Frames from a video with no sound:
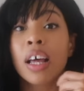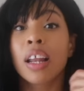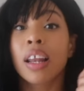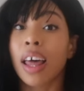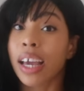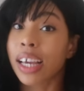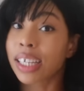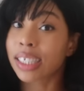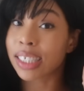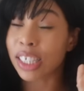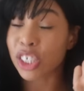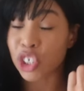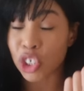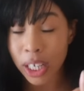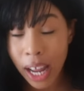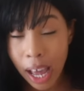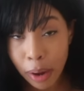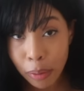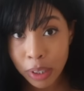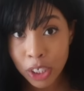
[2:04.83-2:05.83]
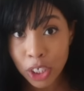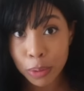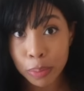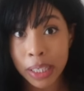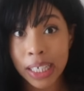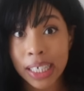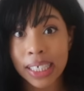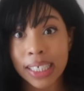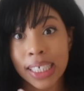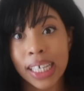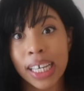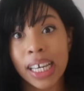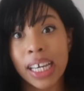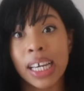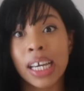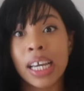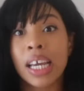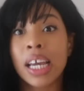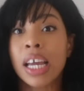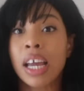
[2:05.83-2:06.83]
Like I said, your language
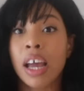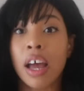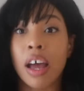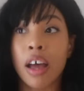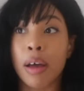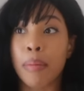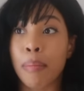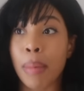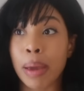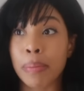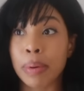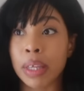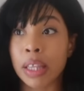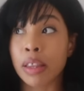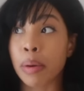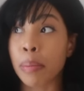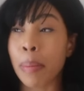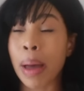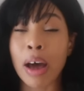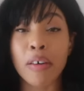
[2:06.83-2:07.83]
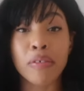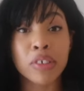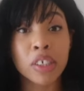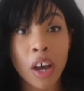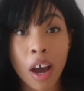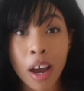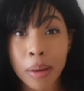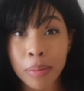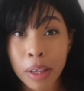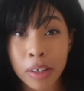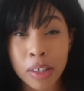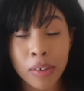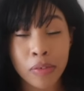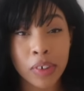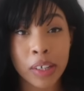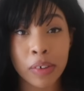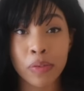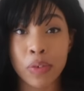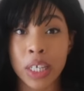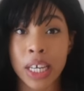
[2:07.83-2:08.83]
ability, maybe the amount of time that you've
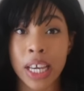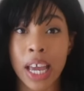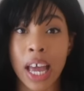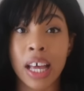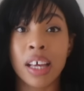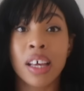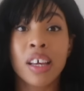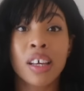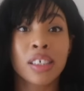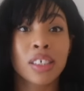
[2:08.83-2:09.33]
lived here.